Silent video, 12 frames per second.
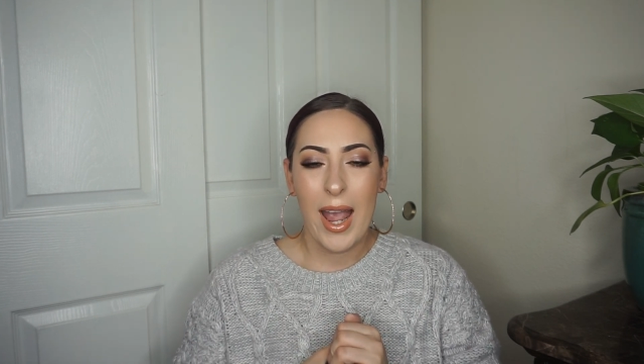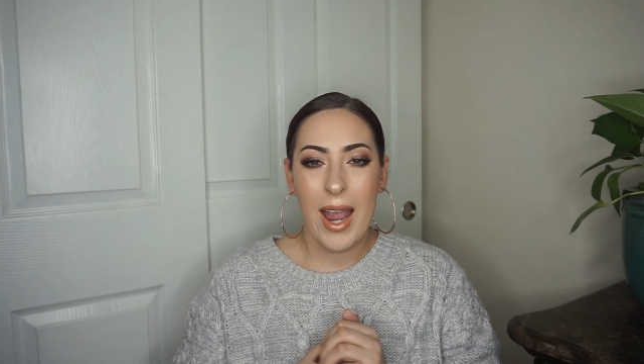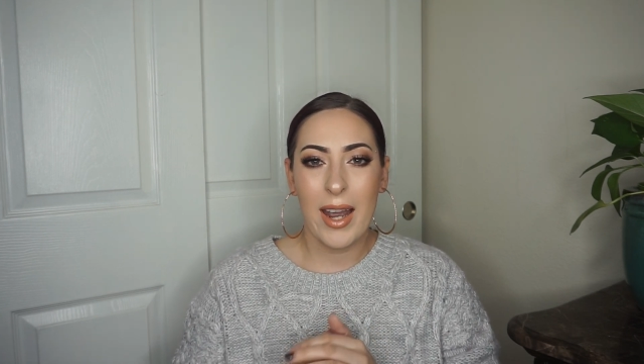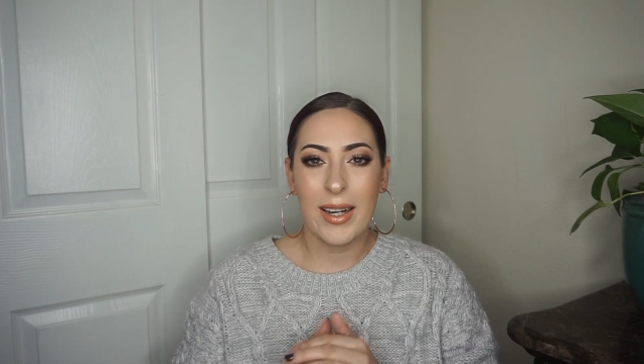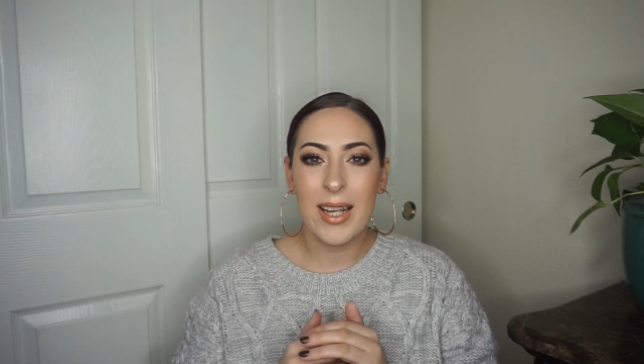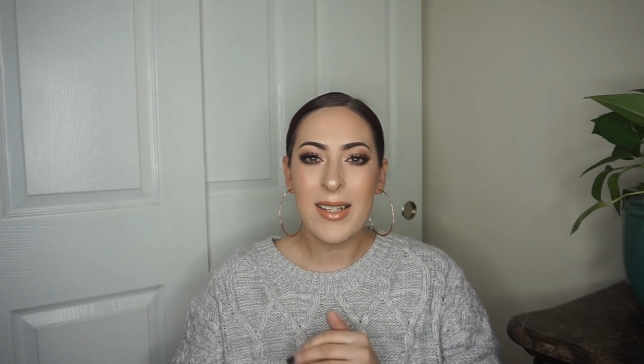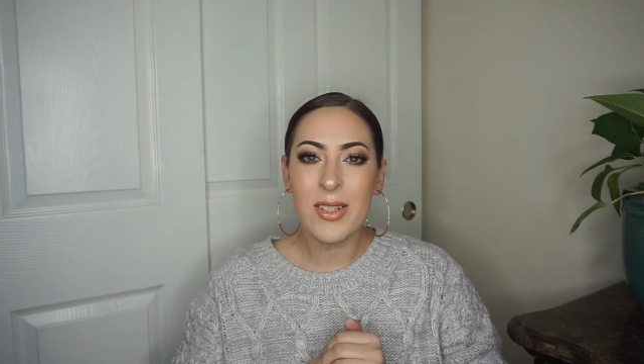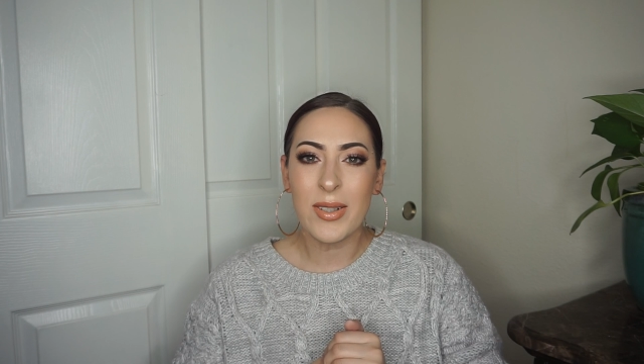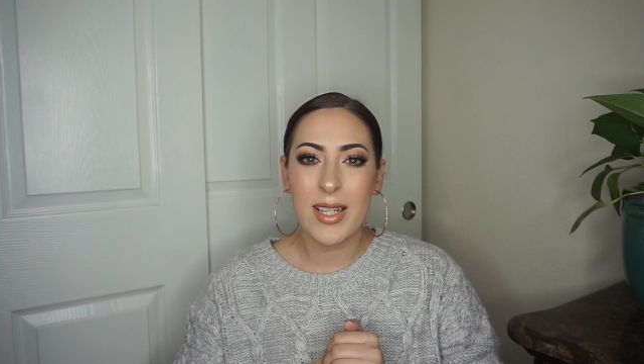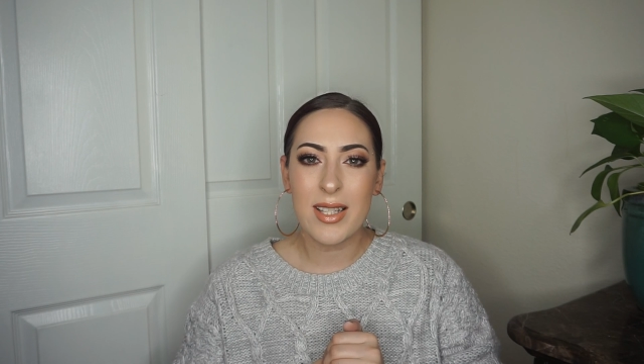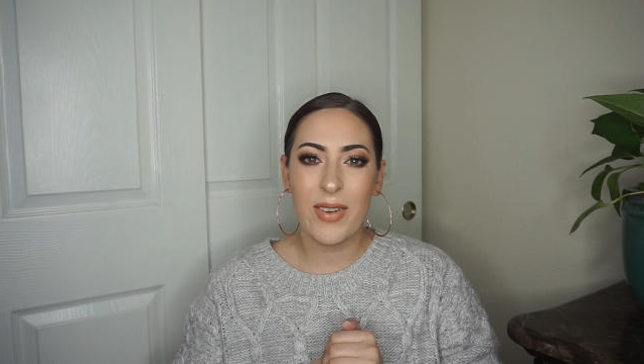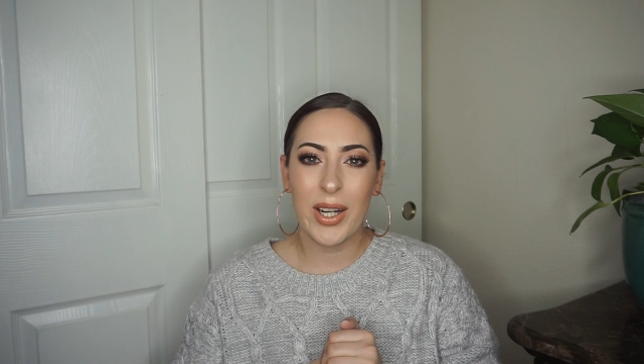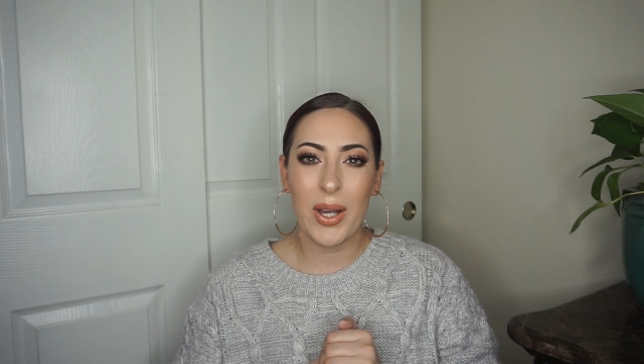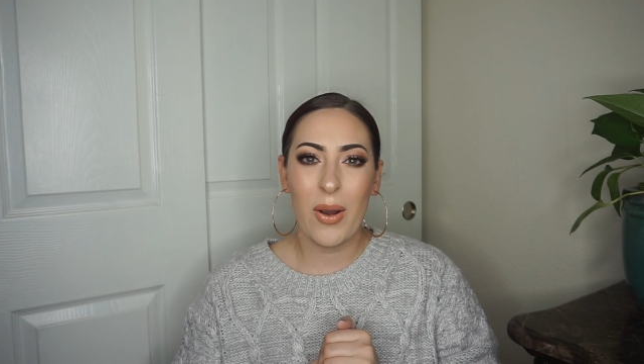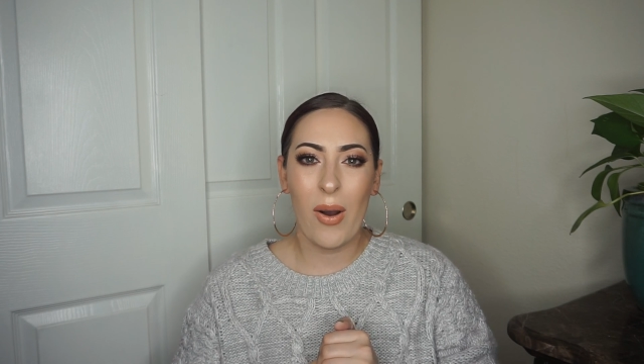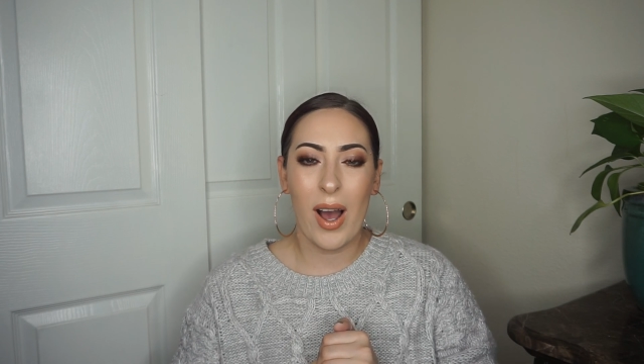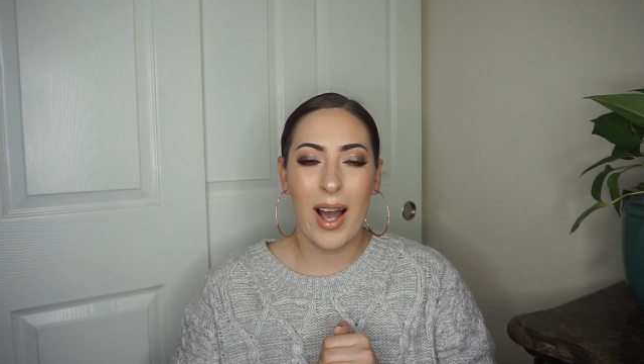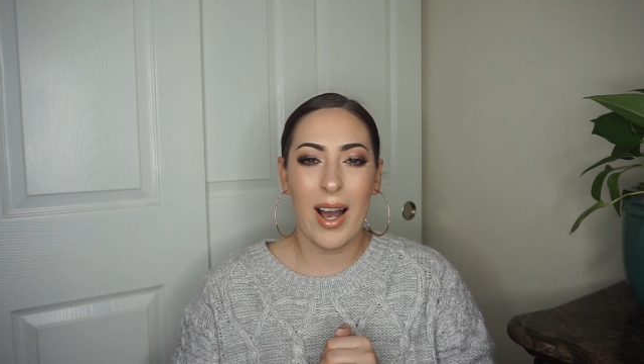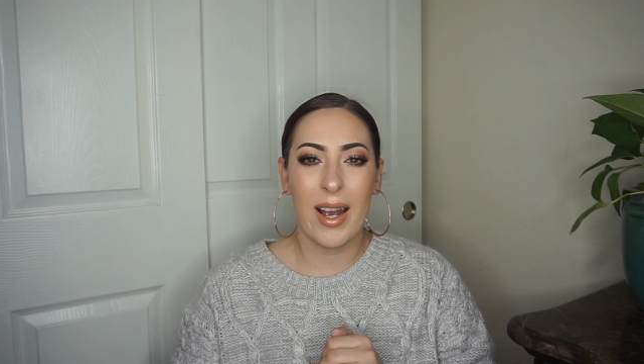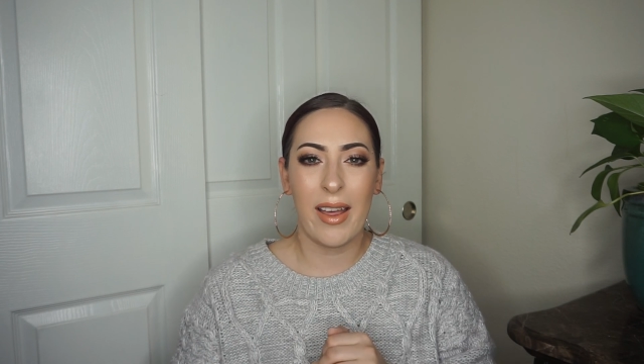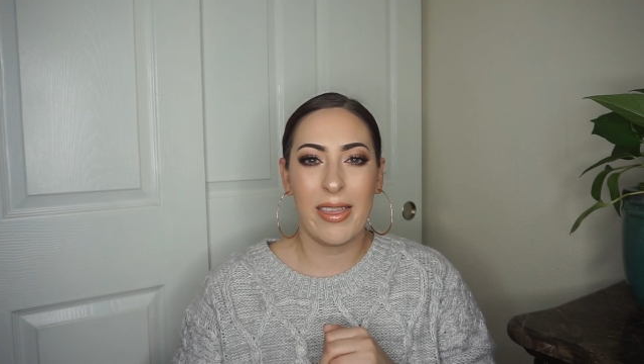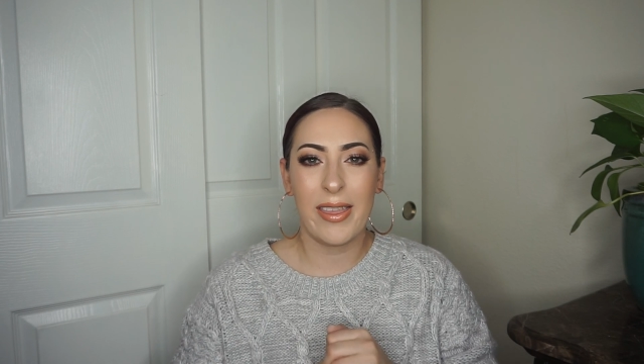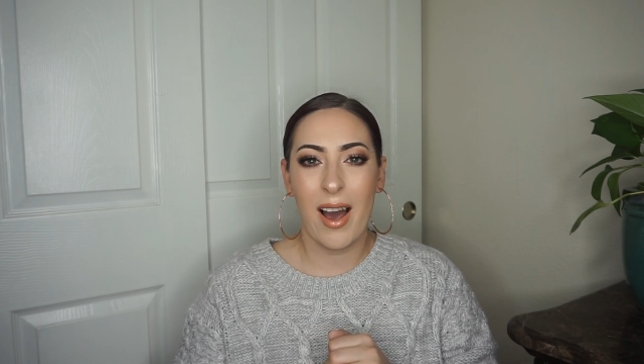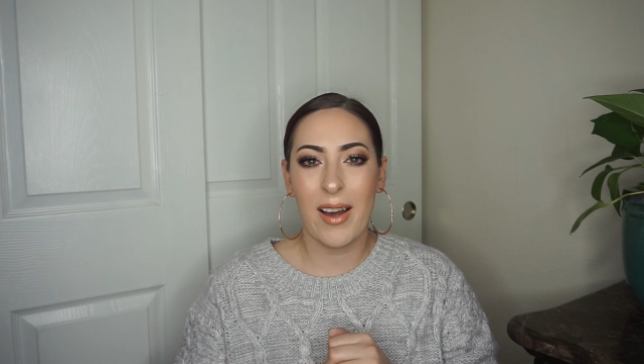And in today's video, I
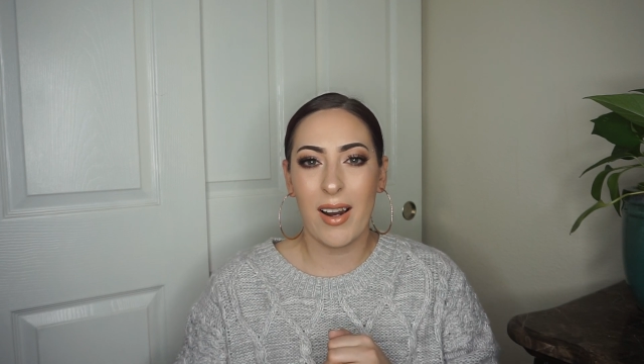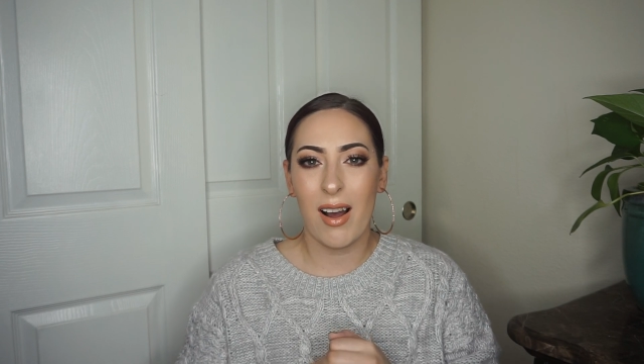thought